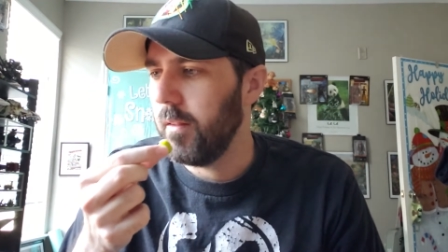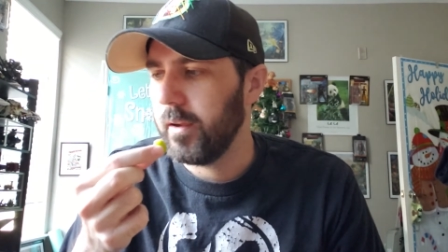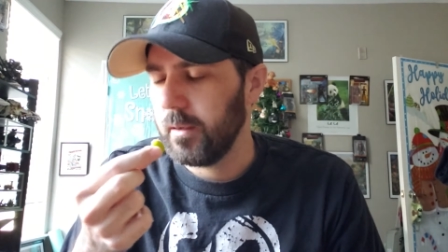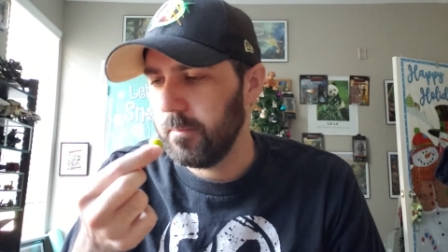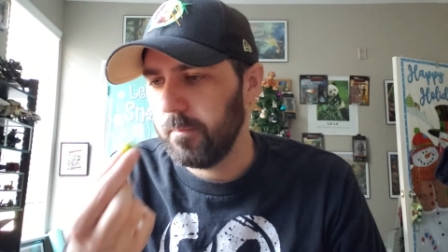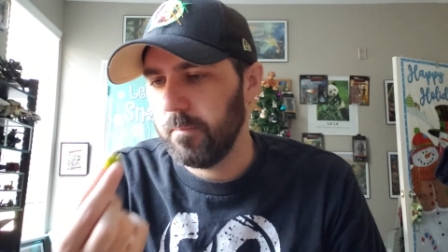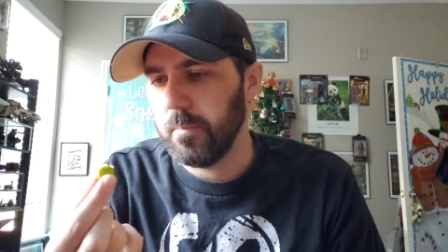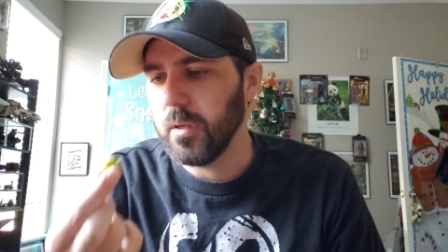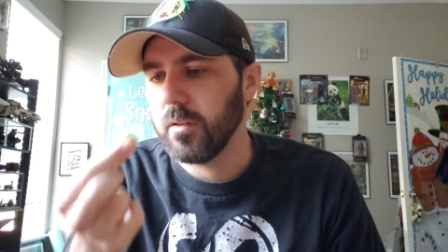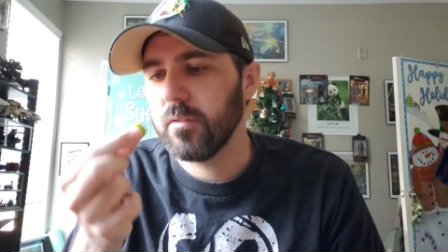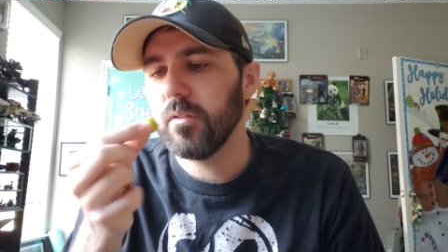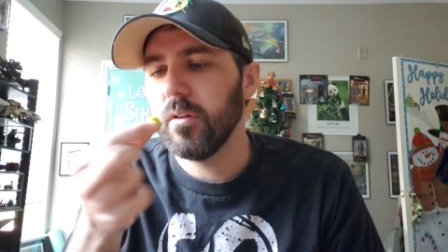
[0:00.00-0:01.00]
Like a
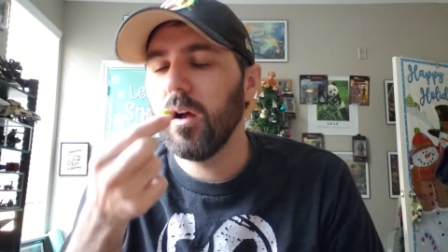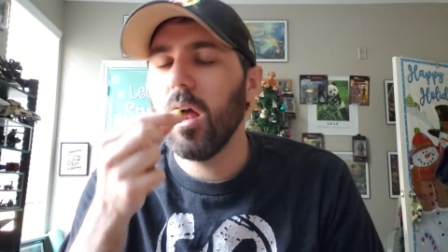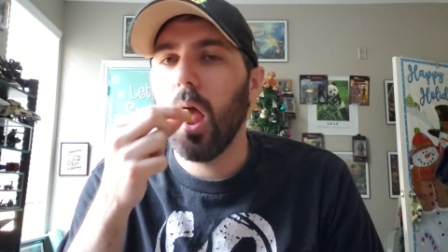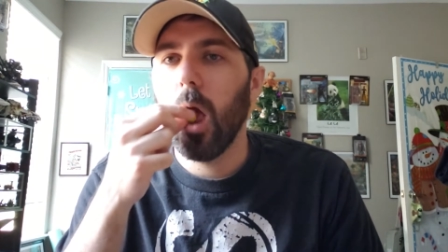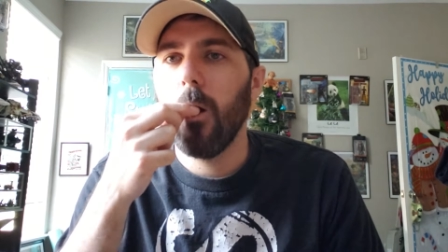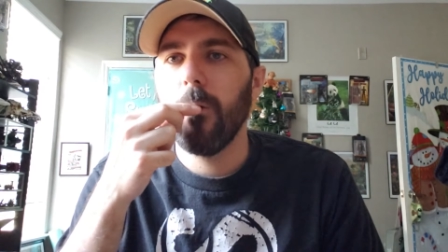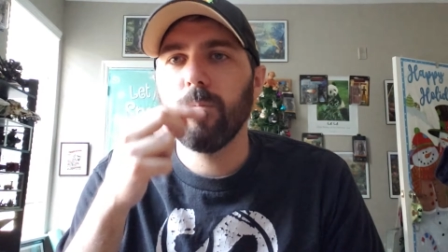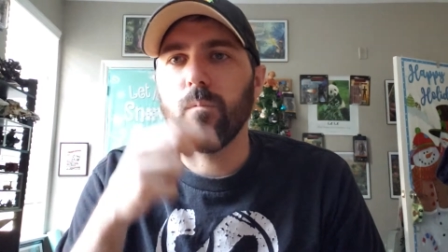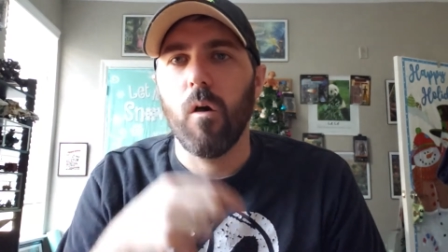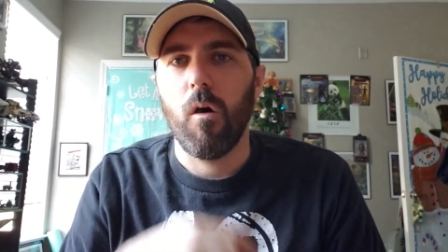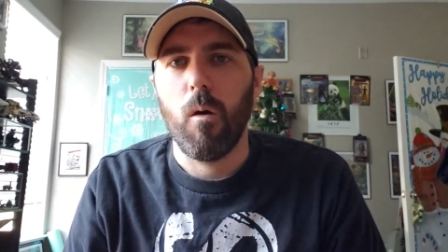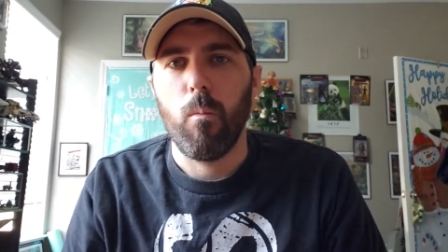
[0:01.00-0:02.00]
beast.
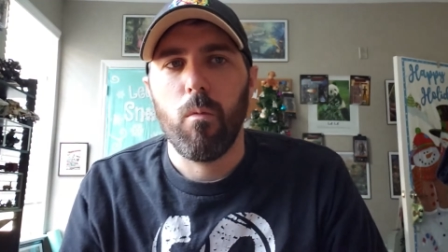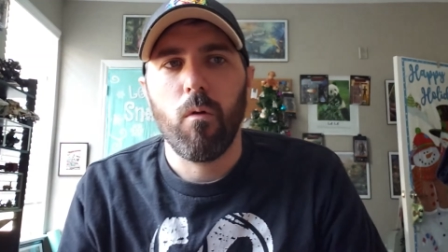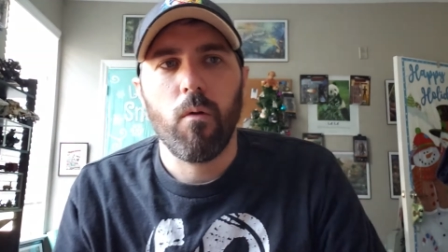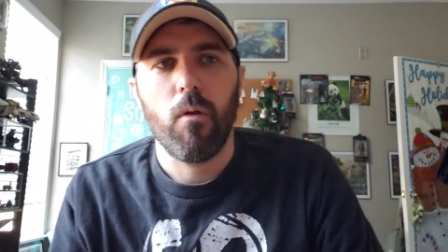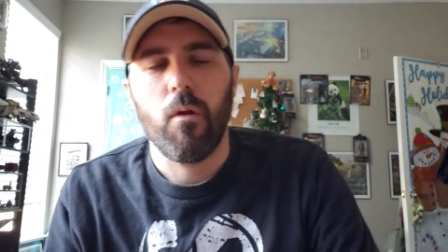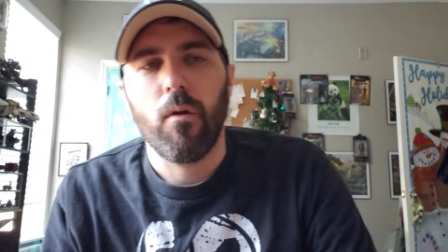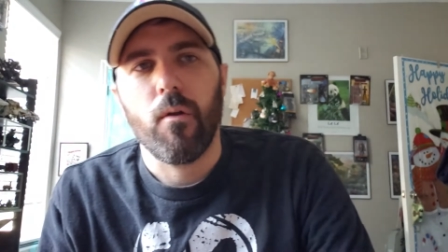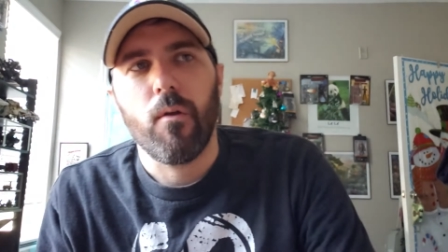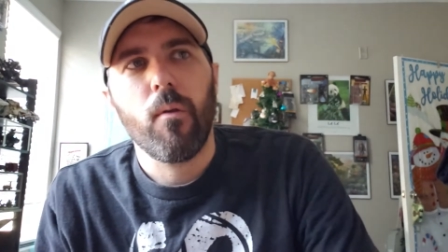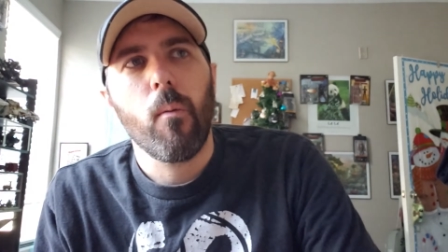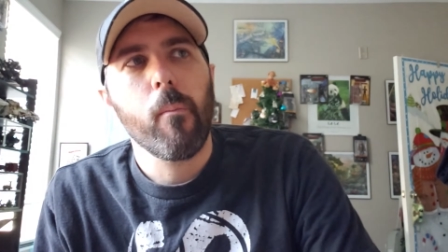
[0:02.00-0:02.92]
Let's see how this is.